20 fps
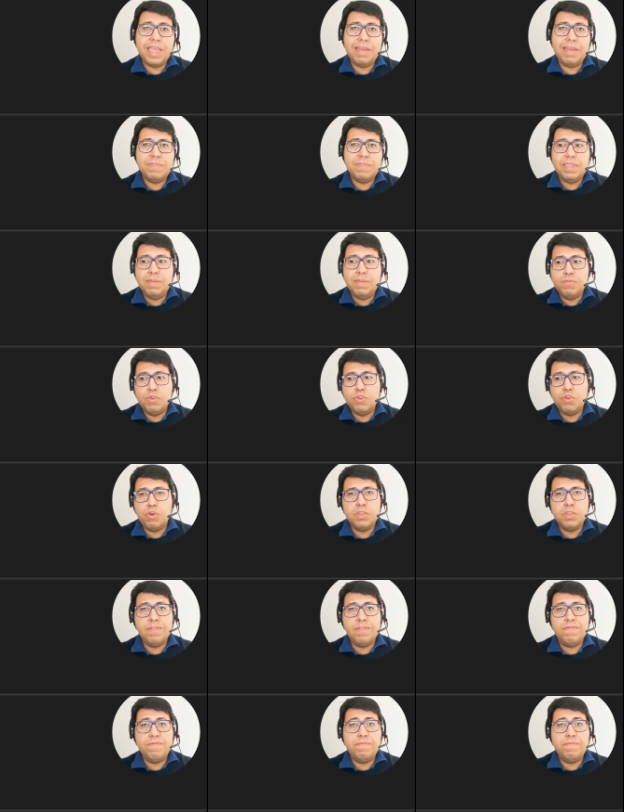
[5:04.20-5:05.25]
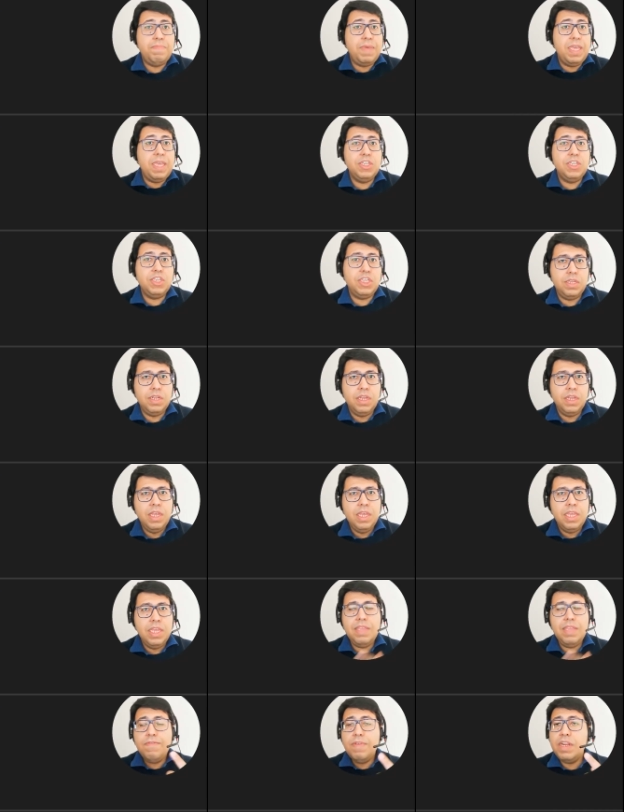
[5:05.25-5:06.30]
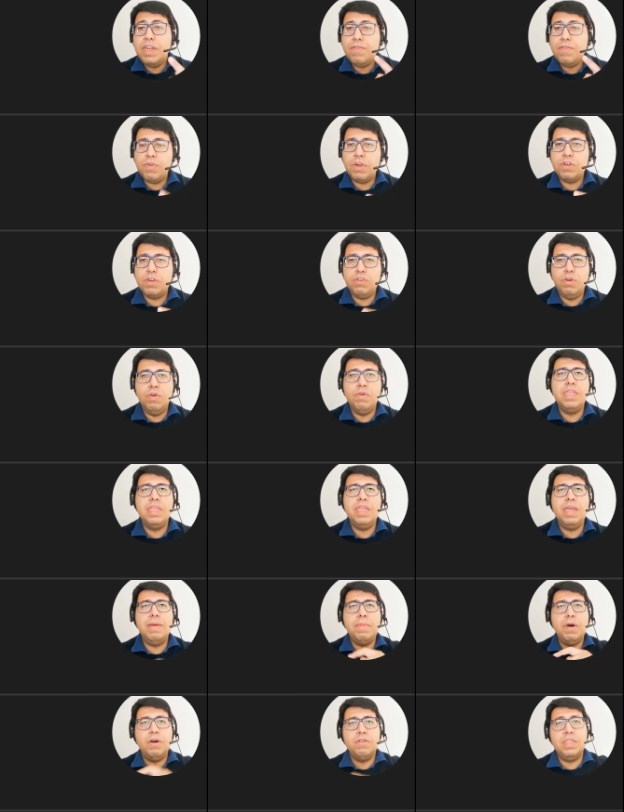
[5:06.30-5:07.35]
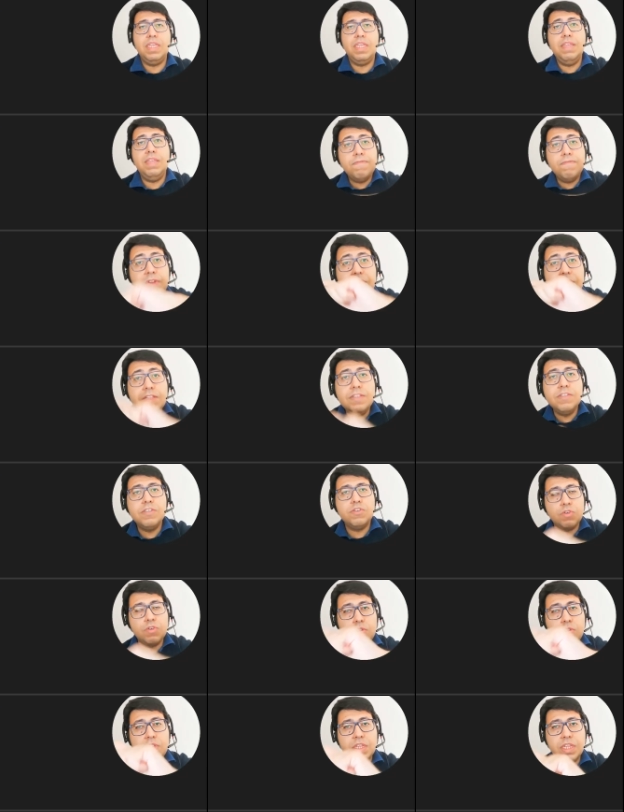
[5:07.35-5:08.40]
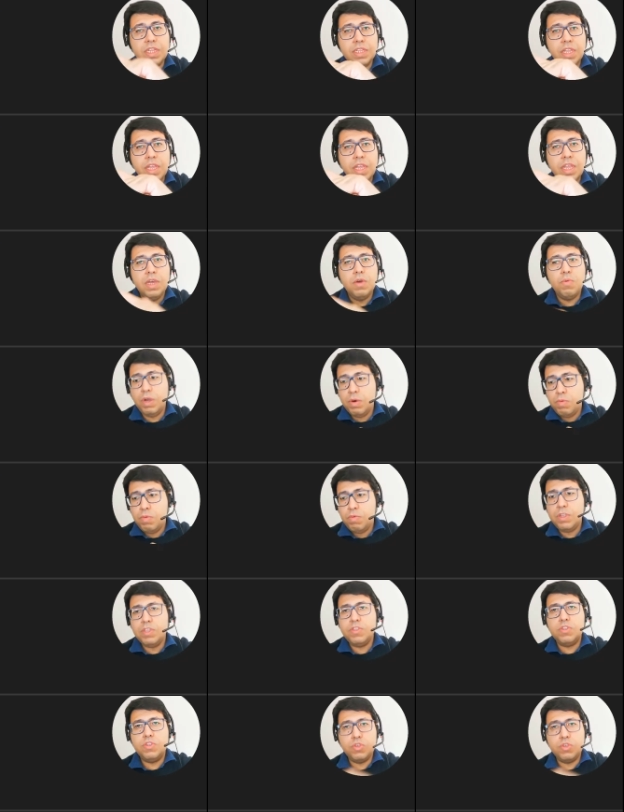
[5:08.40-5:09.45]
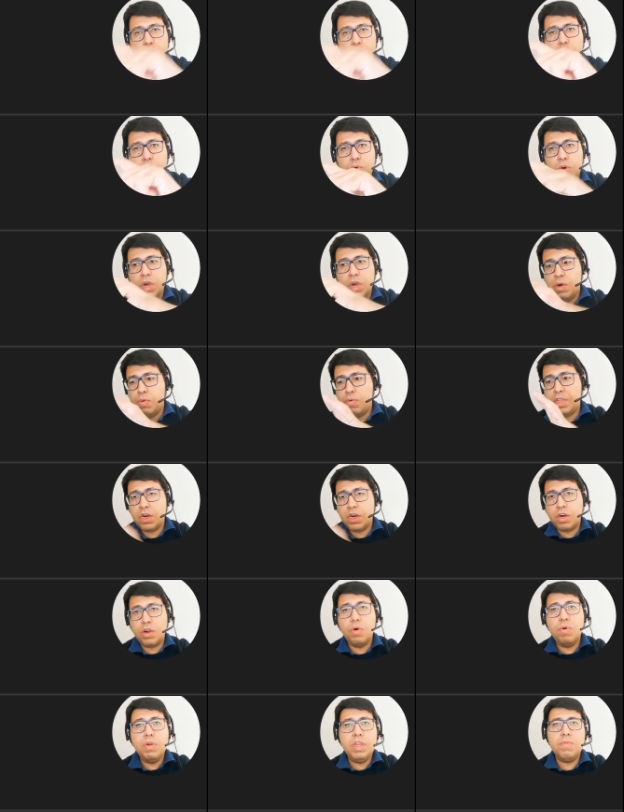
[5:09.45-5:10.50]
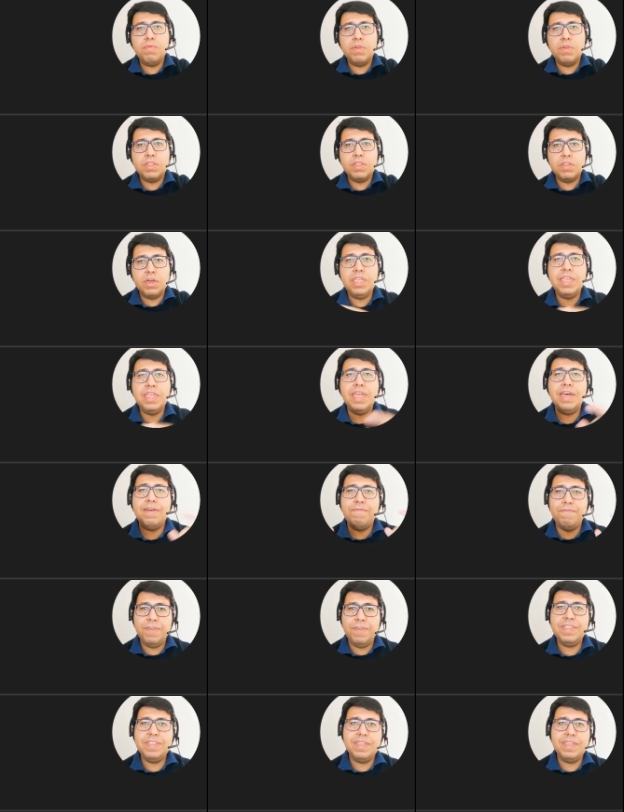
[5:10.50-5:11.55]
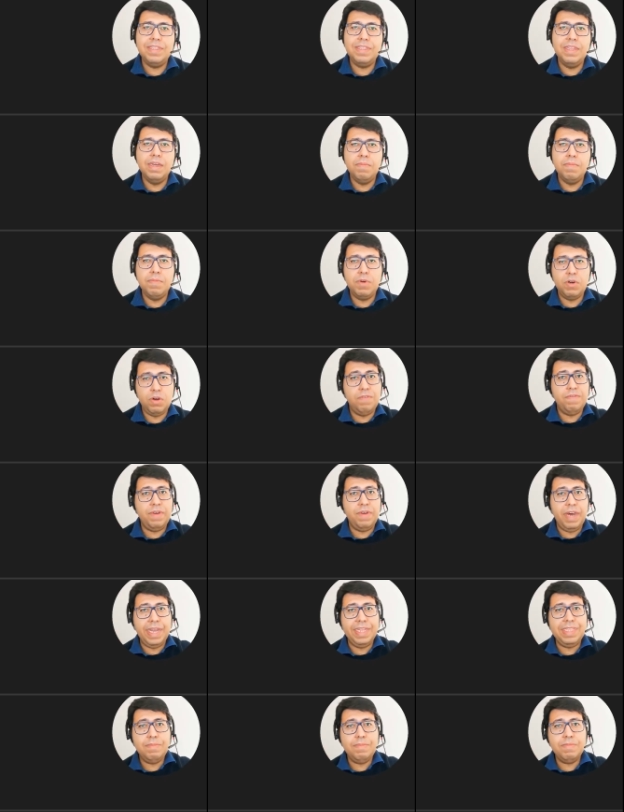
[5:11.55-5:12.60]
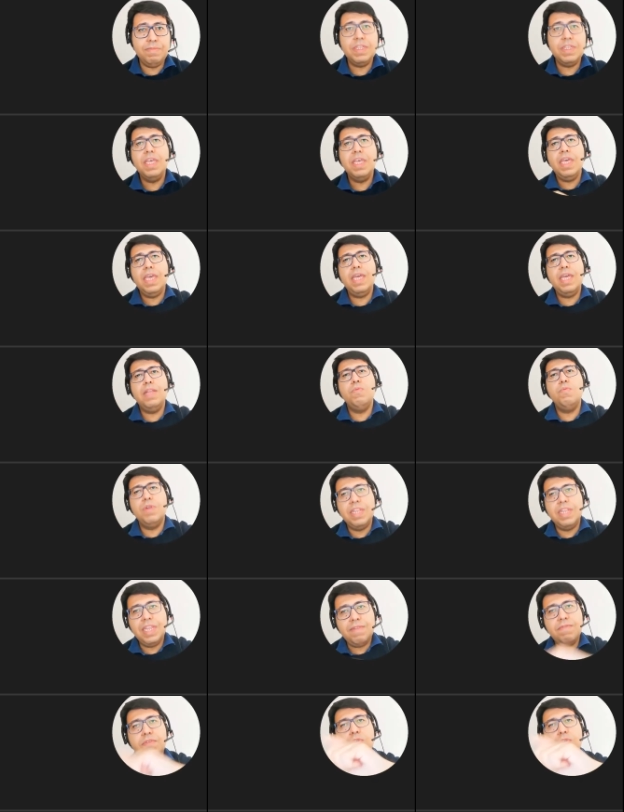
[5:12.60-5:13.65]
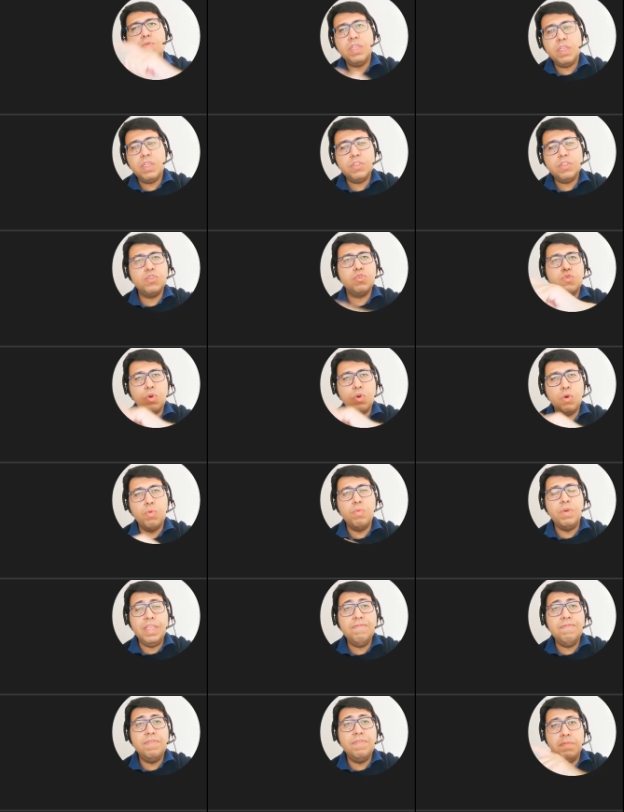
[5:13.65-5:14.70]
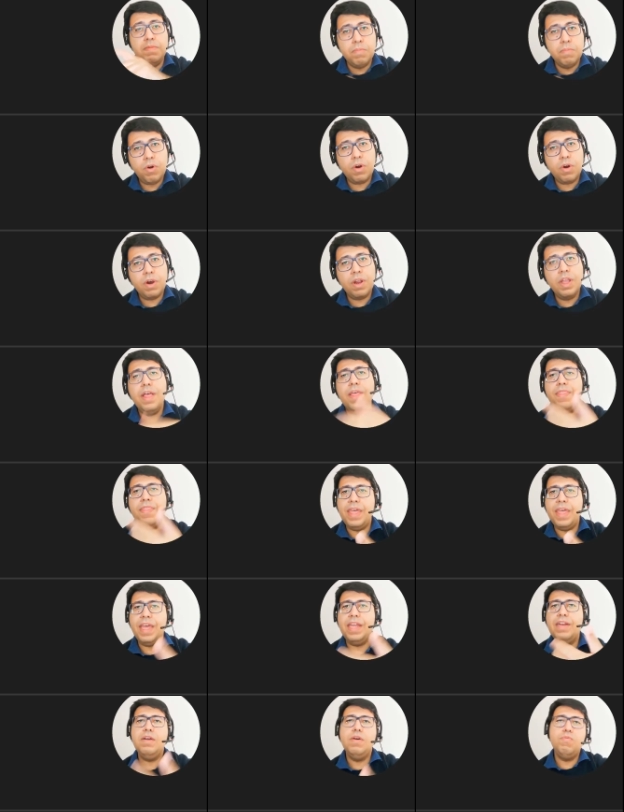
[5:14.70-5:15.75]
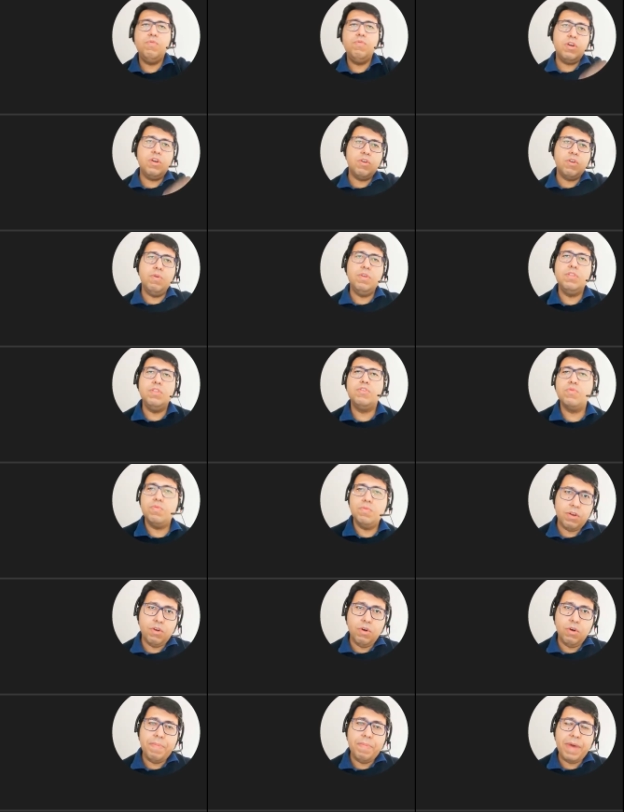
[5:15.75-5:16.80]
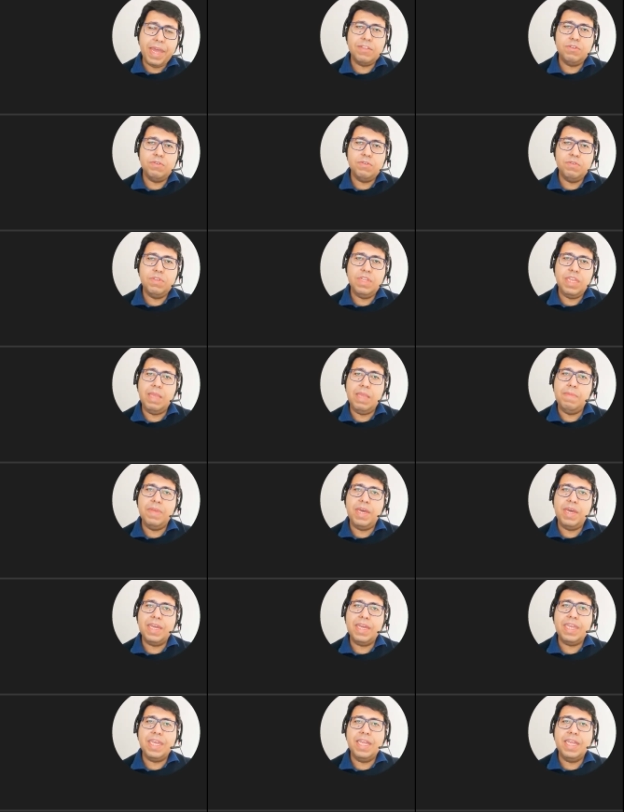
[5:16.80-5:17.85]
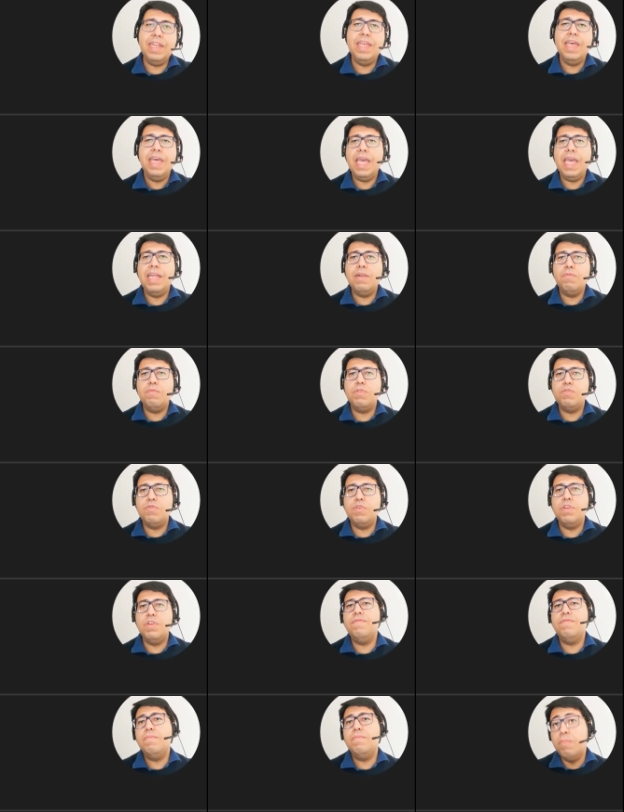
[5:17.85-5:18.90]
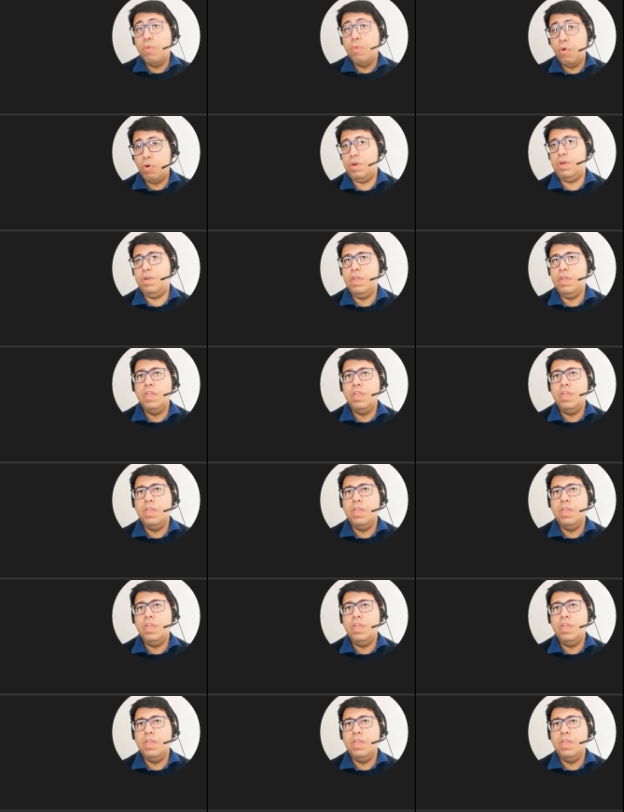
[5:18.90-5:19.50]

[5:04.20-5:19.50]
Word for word: have some sort of paging. Even if we are talking about infinite scrolling, when we scroll, we are only returning a fixed number of items. And whenever we scroll even more, then we are going to go back to the API again and retrieve more.